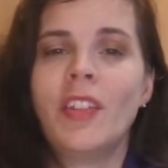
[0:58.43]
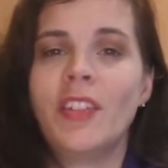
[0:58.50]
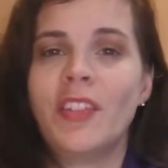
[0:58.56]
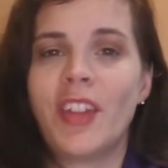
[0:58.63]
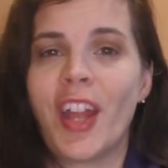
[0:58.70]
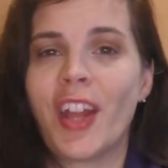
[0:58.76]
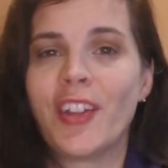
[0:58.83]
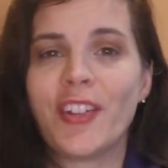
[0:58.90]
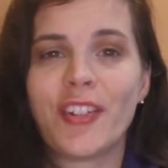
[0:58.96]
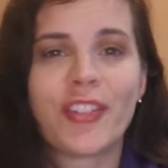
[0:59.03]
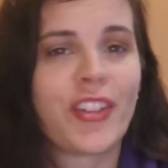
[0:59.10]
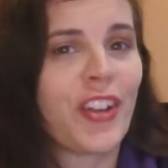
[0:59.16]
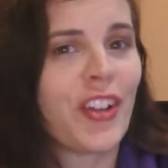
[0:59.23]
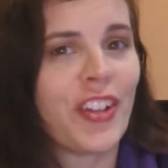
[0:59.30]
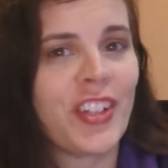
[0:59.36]

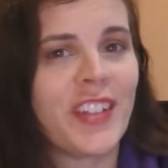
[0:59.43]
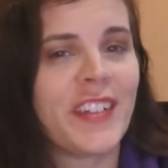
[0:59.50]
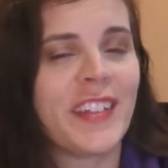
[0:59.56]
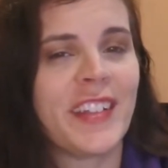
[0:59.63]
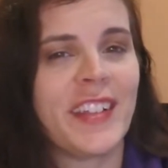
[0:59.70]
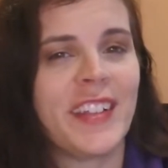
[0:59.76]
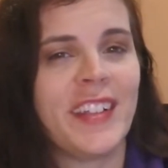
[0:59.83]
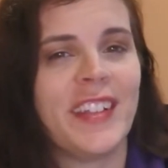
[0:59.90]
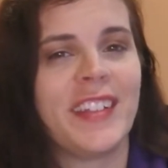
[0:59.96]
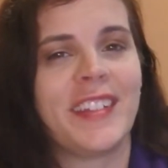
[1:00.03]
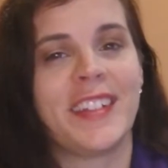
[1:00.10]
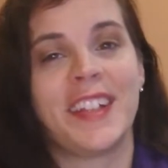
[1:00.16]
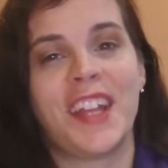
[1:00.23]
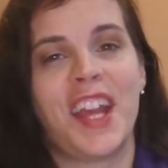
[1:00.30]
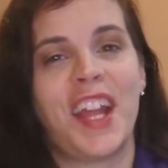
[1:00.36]
Standard currency
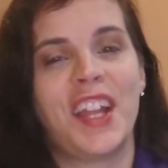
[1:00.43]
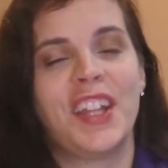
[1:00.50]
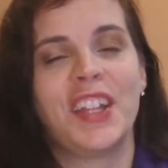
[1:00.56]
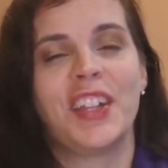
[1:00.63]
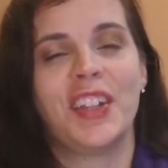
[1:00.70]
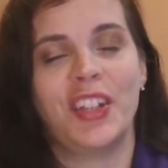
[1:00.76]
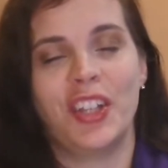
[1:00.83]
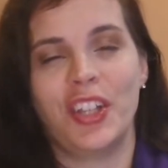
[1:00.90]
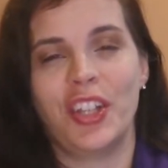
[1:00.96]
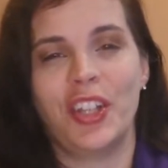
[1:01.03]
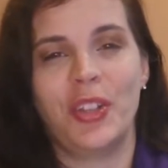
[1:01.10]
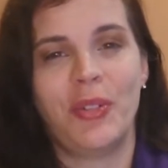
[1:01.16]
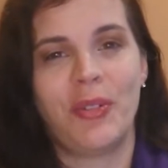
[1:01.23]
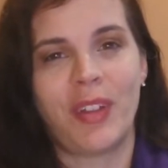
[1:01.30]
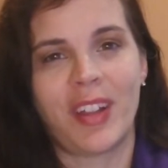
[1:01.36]
is again the
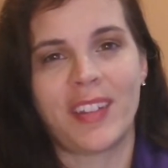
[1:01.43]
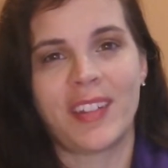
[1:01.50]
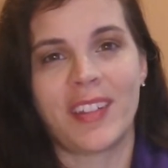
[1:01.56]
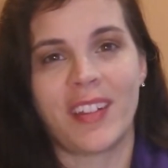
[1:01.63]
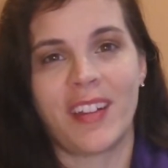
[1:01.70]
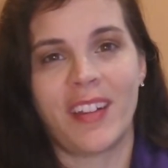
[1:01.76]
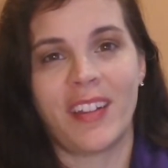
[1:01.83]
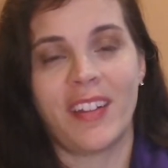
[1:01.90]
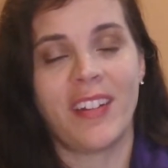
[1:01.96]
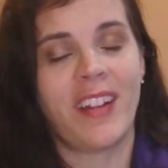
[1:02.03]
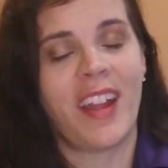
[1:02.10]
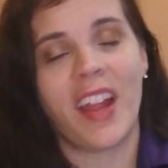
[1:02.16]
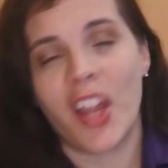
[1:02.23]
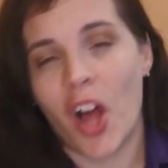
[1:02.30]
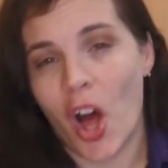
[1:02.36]
US dollar
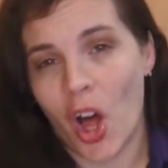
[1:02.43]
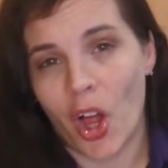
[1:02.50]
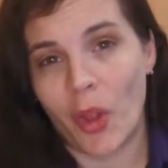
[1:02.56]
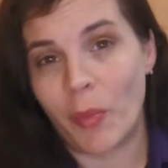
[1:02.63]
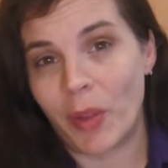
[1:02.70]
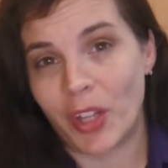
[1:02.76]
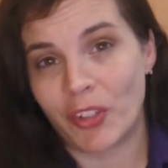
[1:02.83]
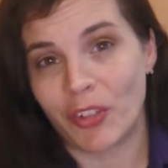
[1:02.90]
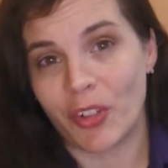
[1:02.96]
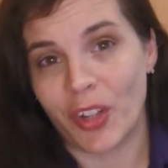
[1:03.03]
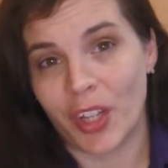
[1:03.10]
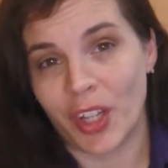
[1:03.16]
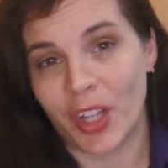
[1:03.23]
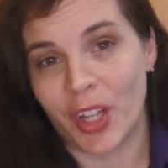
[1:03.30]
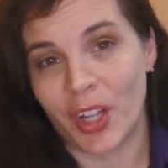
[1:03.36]
and all major
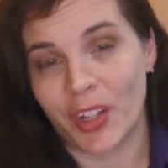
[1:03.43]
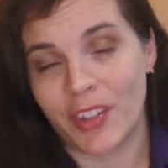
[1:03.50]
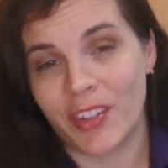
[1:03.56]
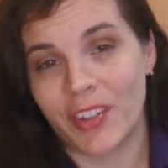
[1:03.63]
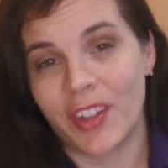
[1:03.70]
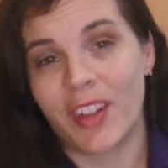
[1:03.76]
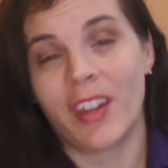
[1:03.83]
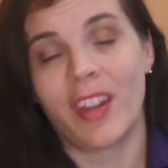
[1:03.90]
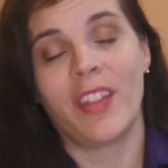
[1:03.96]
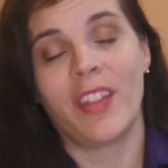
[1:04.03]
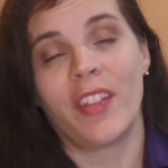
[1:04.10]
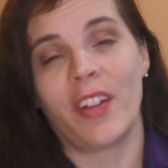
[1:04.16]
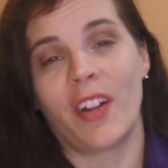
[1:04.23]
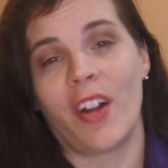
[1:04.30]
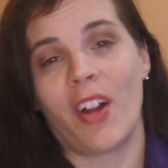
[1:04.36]
credit cards.
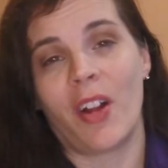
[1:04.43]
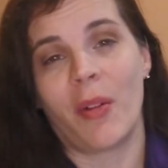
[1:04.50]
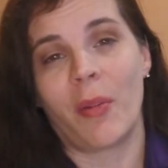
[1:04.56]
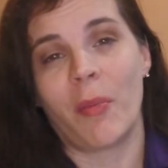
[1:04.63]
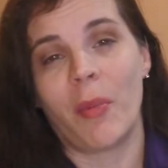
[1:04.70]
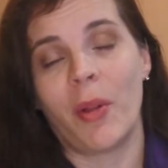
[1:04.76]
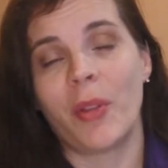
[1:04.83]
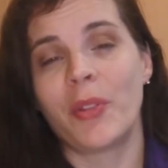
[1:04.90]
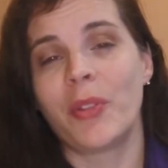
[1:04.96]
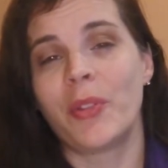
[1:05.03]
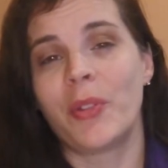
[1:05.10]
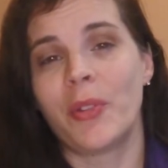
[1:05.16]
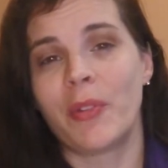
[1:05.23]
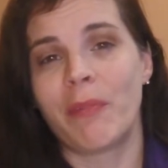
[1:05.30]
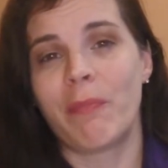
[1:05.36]
There are a
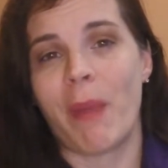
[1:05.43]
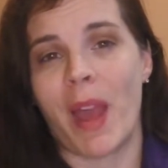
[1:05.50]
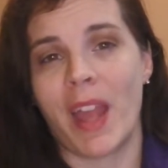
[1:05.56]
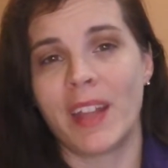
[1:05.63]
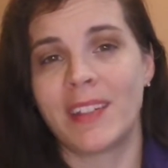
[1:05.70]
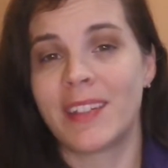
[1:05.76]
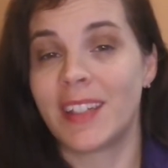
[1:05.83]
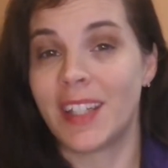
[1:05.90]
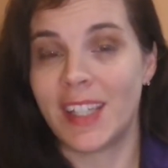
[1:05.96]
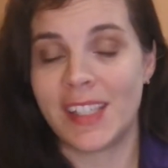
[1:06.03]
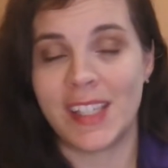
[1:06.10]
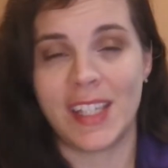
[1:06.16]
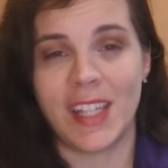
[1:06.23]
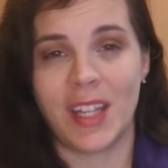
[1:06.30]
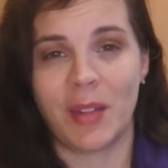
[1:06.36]
multitude of banks and
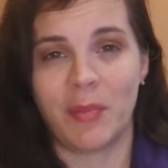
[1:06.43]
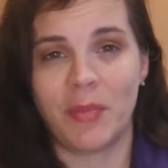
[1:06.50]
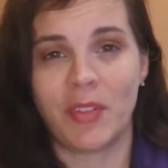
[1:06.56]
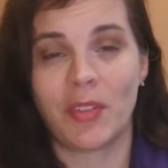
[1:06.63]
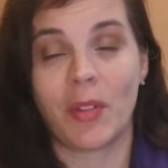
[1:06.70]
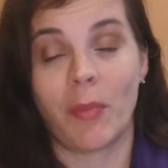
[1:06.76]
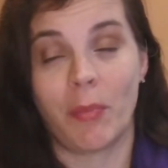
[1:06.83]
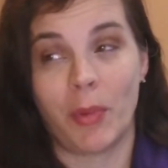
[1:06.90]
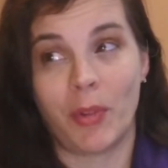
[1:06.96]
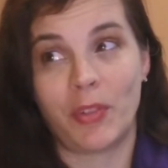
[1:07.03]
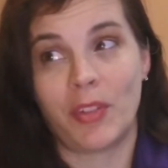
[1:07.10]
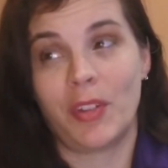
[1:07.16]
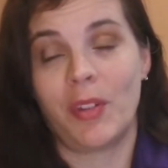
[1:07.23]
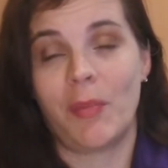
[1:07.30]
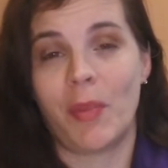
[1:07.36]
ATMs,
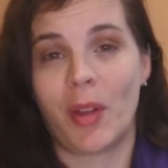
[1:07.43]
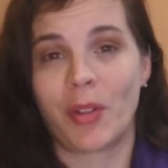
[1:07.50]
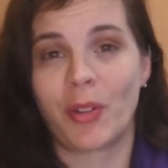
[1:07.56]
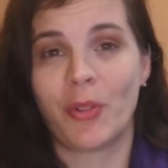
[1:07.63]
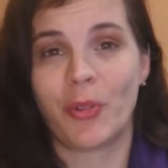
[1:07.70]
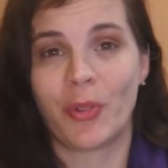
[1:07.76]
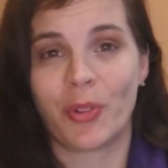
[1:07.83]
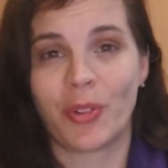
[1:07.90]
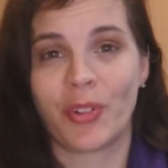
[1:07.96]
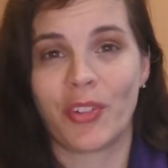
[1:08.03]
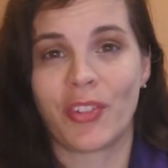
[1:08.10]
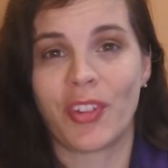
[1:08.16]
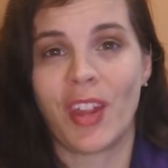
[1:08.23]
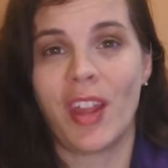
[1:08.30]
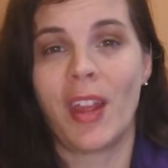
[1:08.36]
most of them on
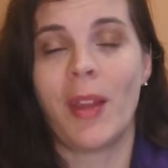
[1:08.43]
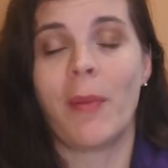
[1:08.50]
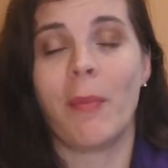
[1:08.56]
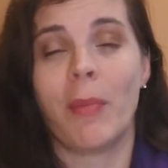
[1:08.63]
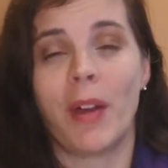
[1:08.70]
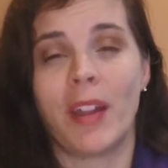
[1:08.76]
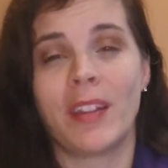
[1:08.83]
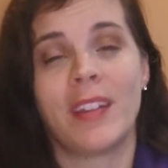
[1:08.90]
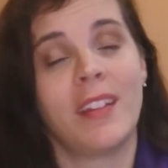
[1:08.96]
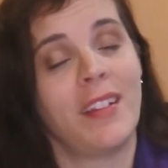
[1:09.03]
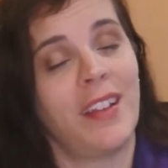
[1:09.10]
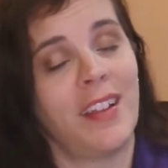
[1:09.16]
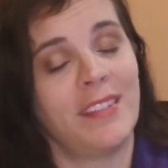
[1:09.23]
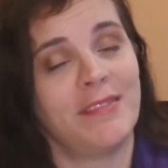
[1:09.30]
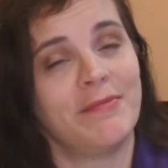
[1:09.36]
corners, but
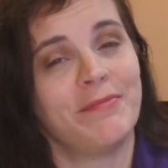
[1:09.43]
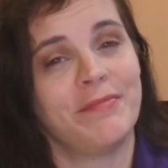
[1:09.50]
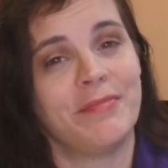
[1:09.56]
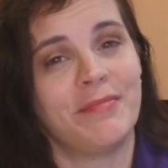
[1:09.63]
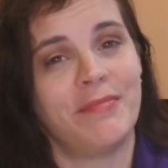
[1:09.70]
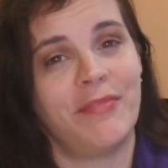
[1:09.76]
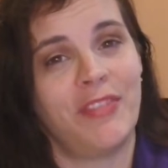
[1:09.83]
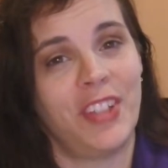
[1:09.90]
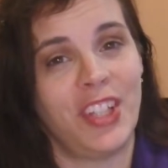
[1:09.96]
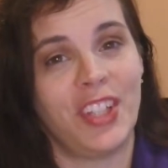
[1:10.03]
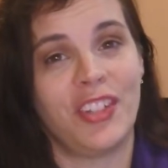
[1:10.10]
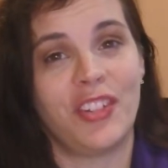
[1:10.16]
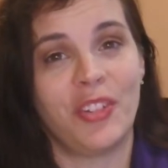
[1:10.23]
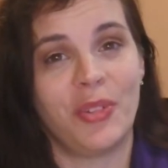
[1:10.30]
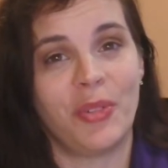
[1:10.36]

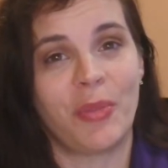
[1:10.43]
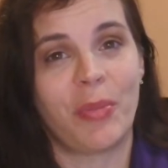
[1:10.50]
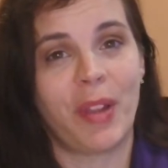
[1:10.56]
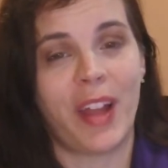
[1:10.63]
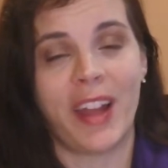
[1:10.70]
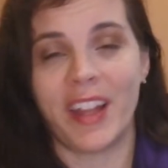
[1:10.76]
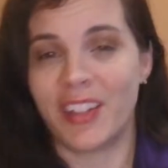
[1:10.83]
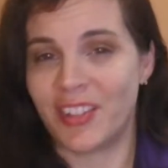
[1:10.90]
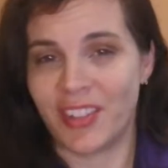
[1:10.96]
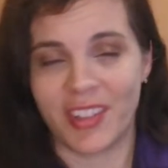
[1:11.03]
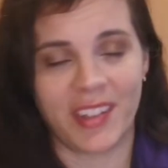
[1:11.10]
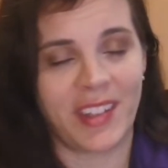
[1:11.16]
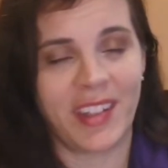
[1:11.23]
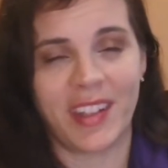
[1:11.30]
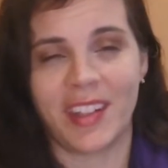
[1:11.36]
fees do apply
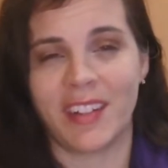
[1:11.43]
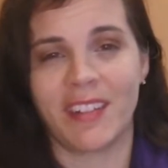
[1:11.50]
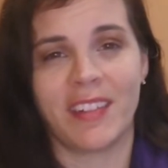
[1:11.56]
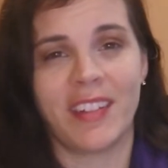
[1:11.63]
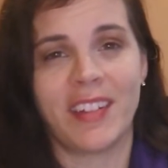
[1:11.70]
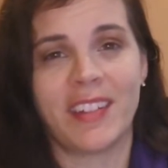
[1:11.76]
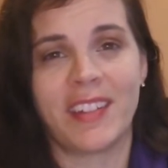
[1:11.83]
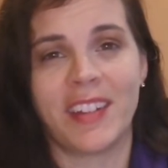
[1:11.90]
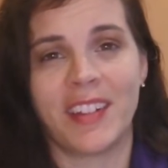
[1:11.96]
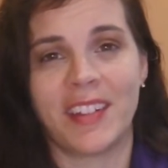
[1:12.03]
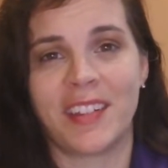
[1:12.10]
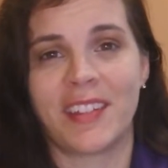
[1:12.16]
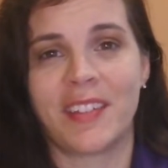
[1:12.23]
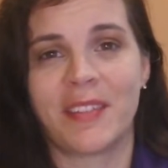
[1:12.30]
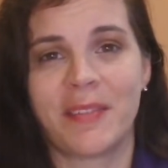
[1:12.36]
just like here in the
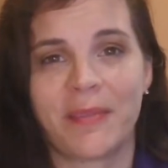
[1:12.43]
States.